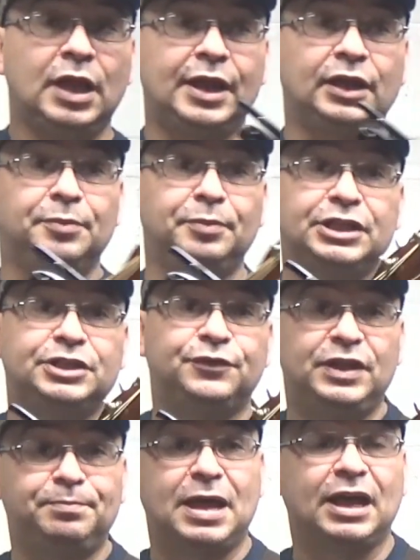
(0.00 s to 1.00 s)
And it eliminates
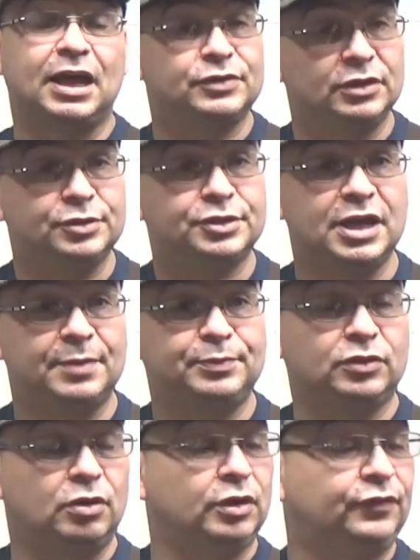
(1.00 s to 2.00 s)
feedback. I was a little
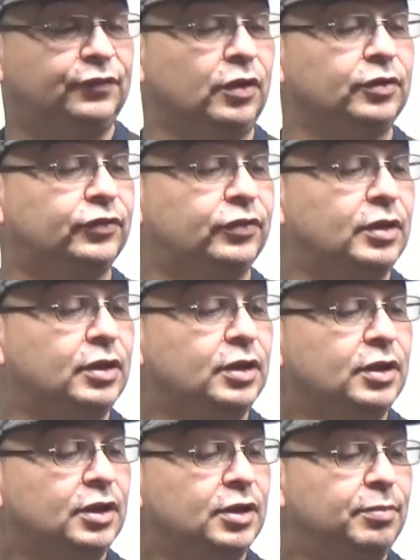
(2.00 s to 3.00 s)
skeptical at first
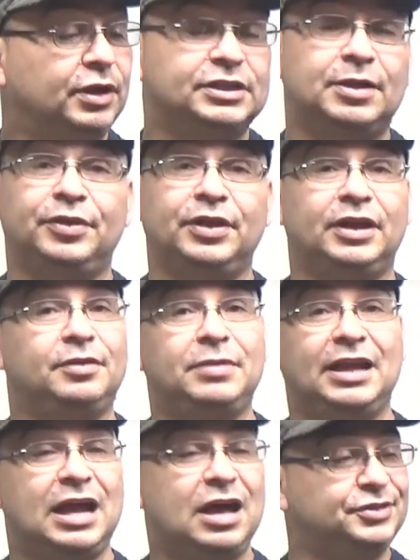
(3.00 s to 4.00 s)
because I'm thinking,
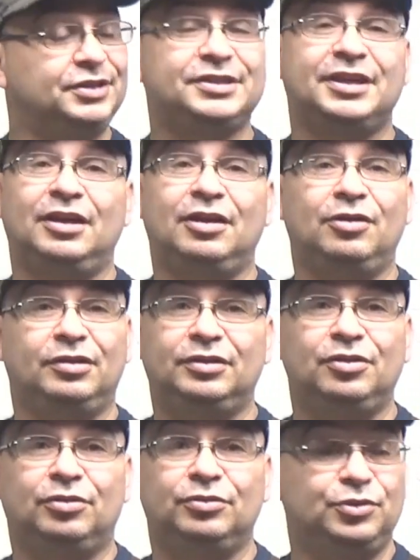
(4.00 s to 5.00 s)
man, how's this going to
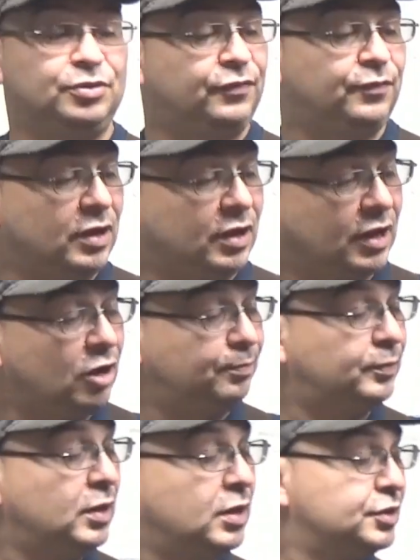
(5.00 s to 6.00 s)

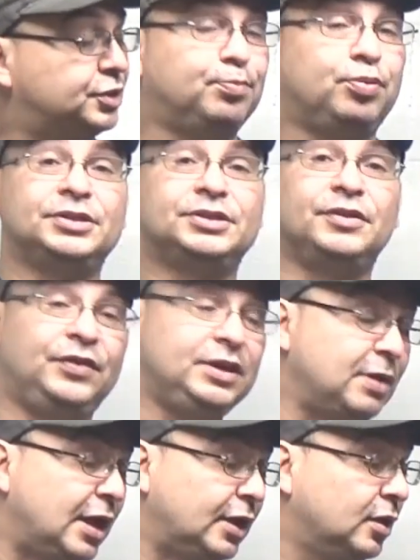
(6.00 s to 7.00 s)
help suppress the
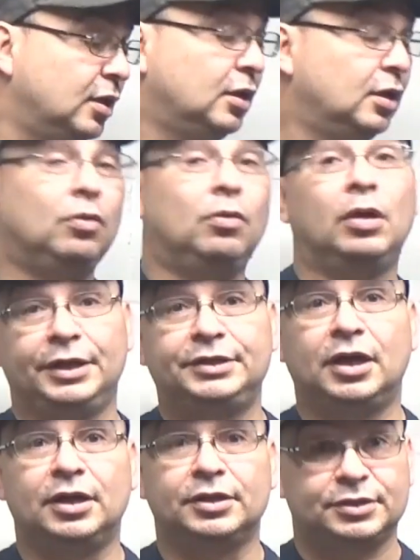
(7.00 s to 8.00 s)
feedback? Well,
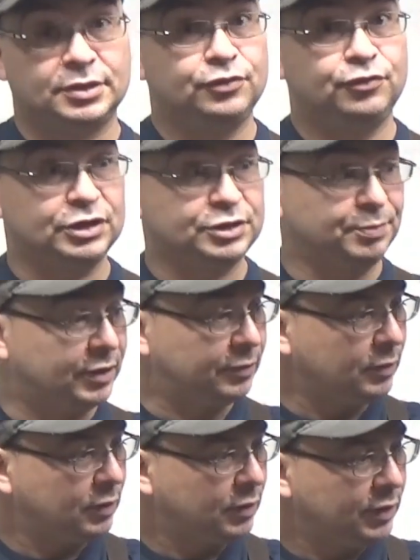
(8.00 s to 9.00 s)
it does. Trust
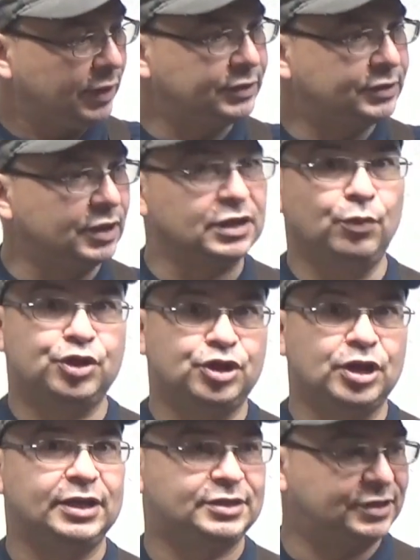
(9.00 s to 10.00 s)
me. I
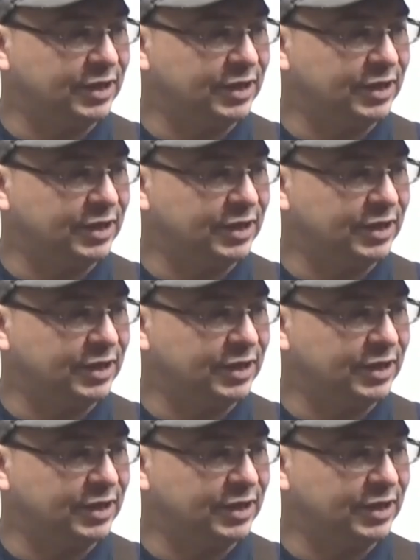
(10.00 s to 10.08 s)
wish I had